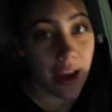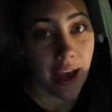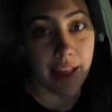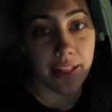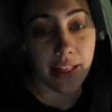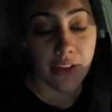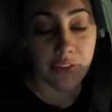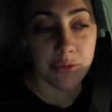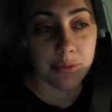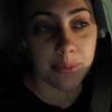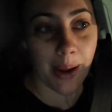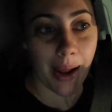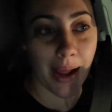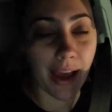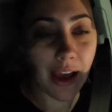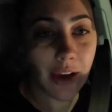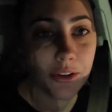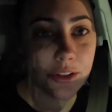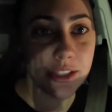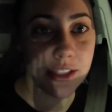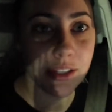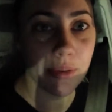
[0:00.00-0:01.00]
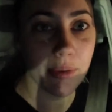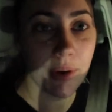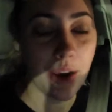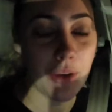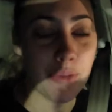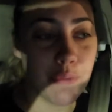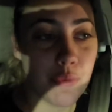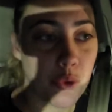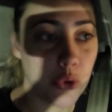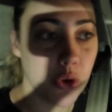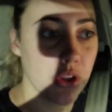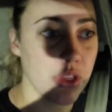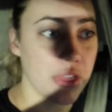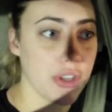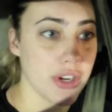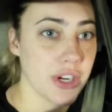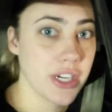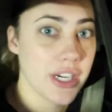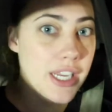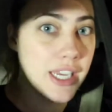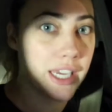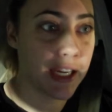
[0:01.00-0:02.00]
I left my house around
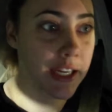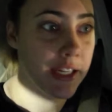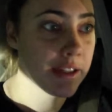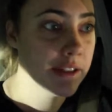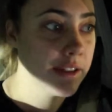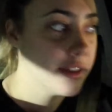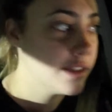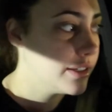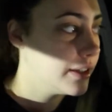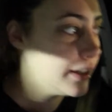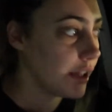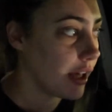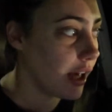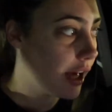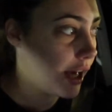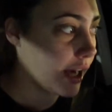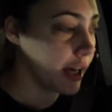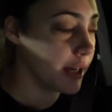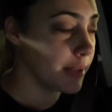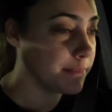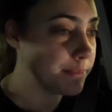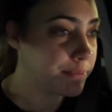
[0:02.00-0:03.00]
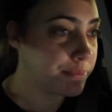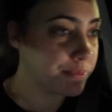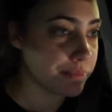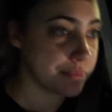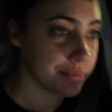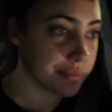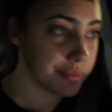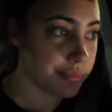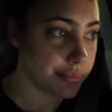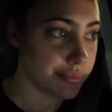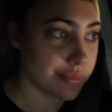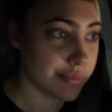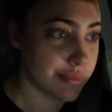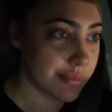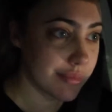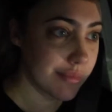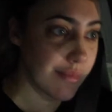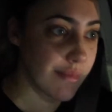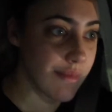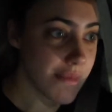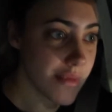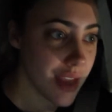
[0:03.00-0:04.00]
4:30, um,
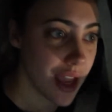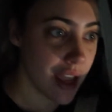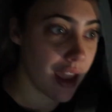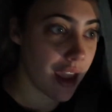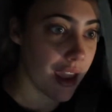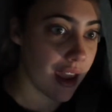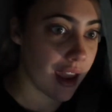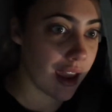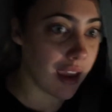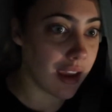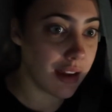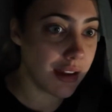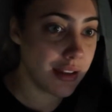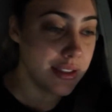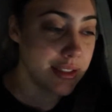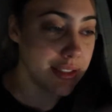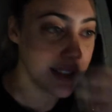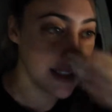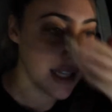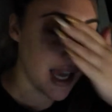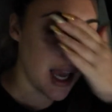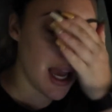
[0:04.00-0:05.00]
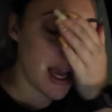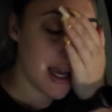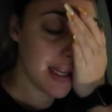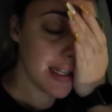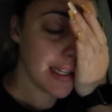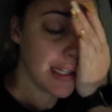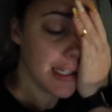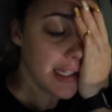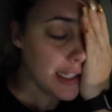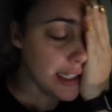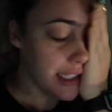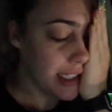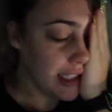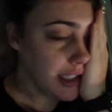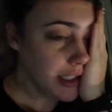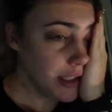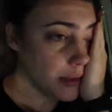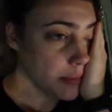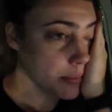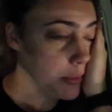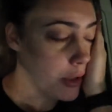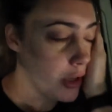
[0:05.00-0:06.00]
and I
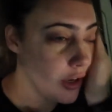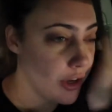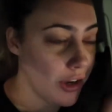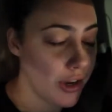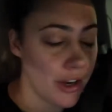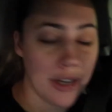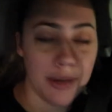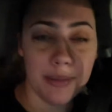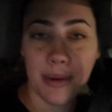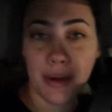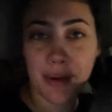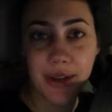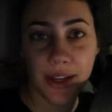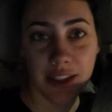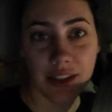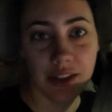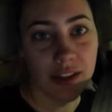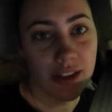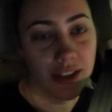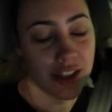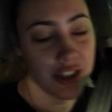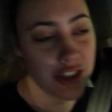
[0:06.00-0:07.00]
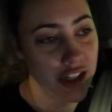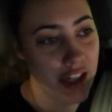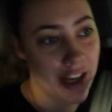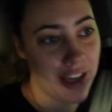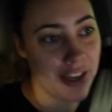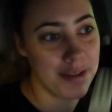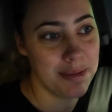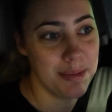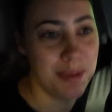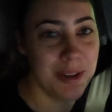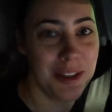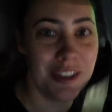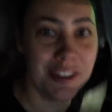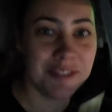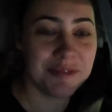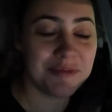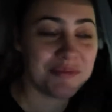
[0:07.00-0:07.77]
am on my way to the gym.